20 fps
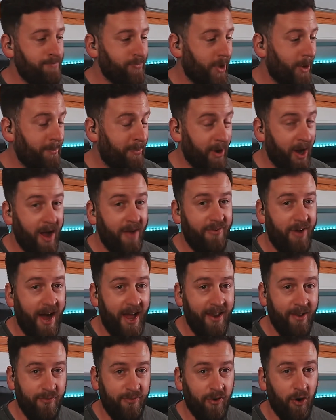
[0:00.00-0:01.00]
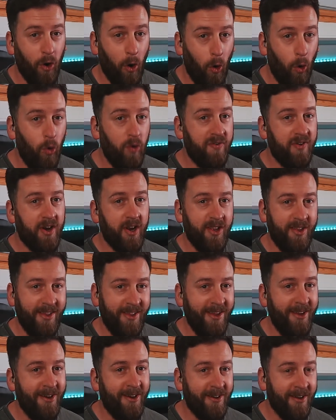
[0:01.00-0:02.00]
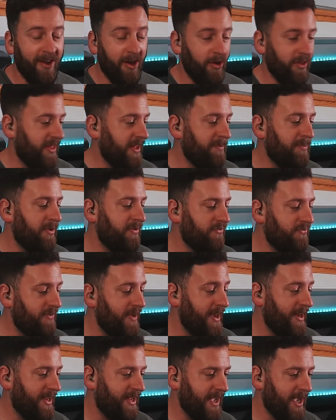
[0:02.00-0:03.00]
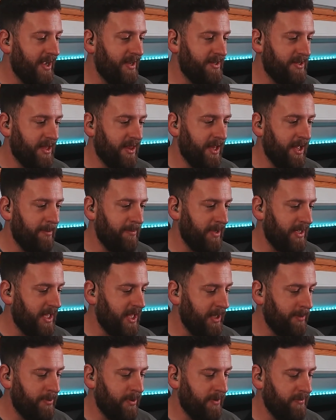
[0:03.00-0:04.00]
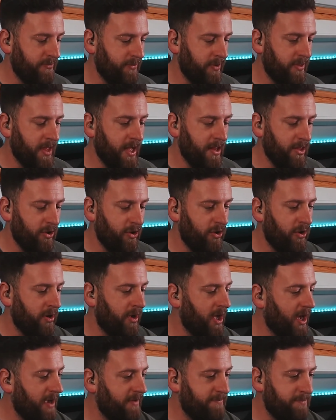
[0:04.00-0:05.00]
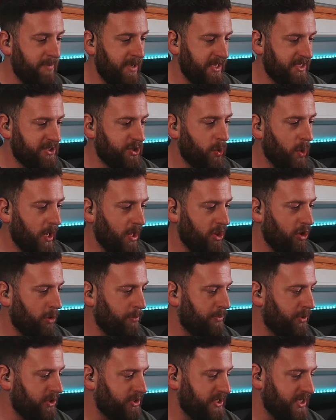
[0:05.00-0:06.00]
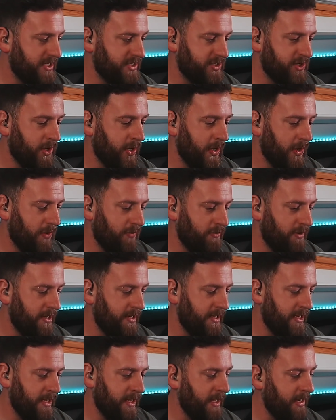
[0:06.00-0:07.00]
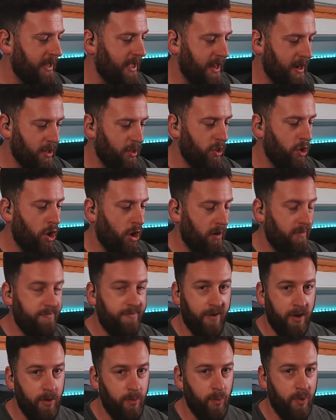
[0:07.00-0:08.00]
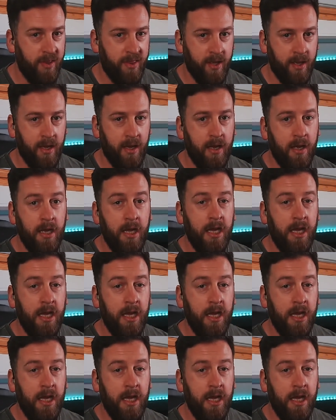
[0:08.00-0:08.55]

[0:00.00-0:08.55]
But I've had it for over a year now. They've been very kind and let me keep it for that long. I've mixed quite a lot of projects on it already and had a lot of fun with it.